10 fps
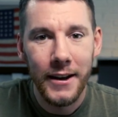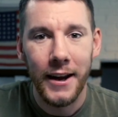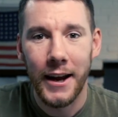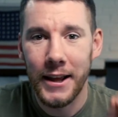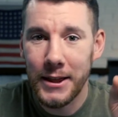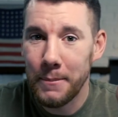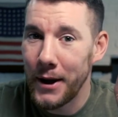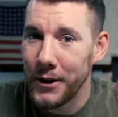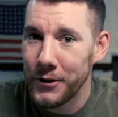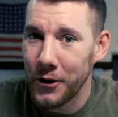Hit the
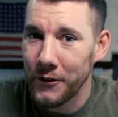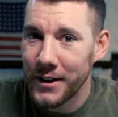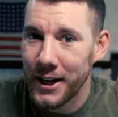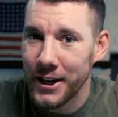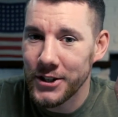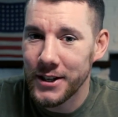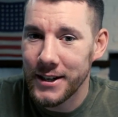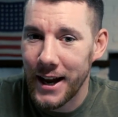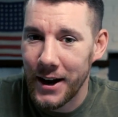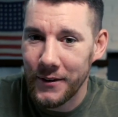bell notification
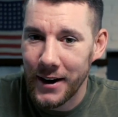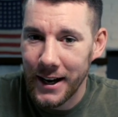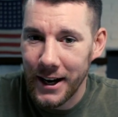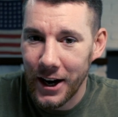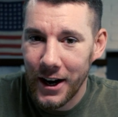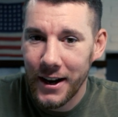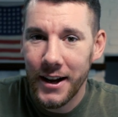down right here